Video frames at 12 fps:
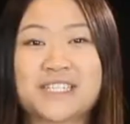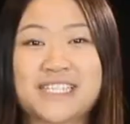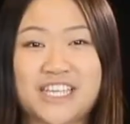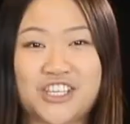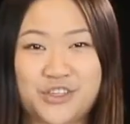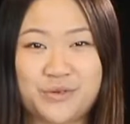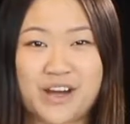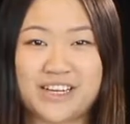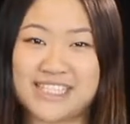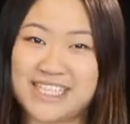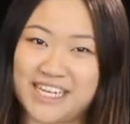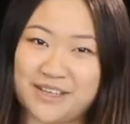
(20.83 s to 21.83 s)
to see you on
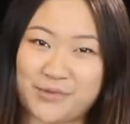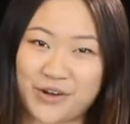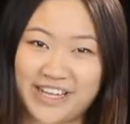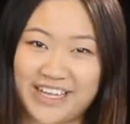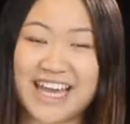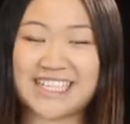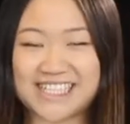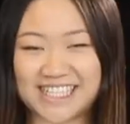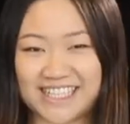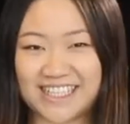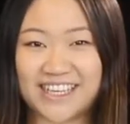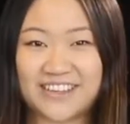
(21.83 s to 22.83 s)
a Sunday morning at
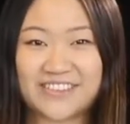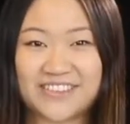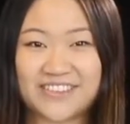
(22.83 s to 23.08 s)
City Life.